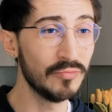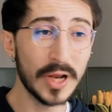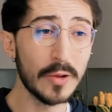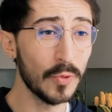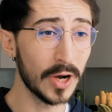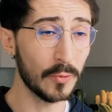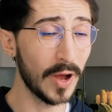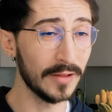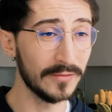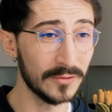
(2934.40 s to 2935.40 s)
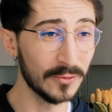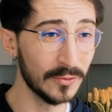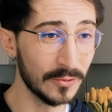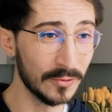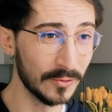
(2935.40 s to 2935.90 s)
really work well
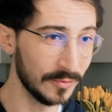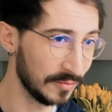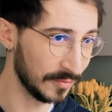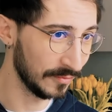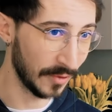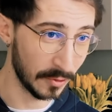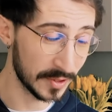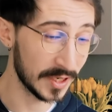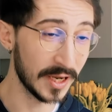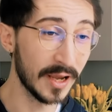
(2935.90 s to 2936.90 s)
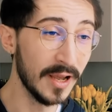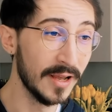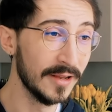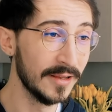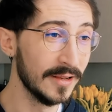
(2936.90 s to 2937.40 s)
for focusing.
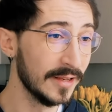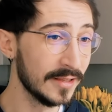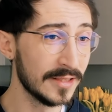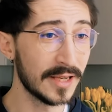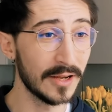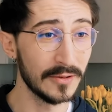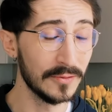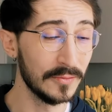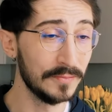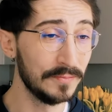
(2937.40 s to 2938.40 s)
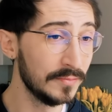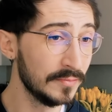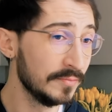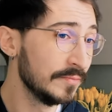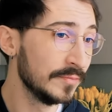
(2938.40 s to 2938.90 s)
So
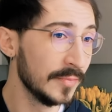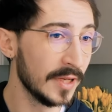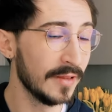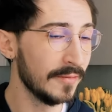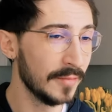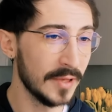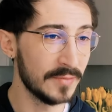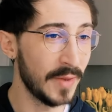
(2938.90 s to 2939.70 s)
it's